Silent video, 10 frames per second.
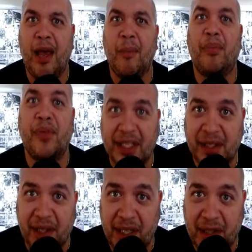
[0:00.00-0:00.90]

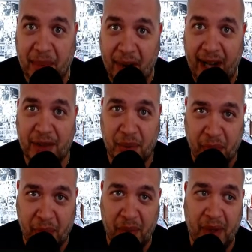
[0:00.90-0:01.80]
pleasantly surprised with
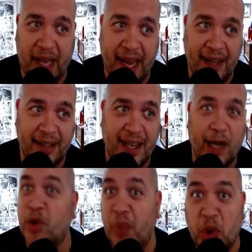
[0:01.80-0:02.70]
Leia's
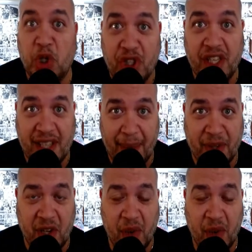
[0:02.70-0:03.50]
contribution to this episode.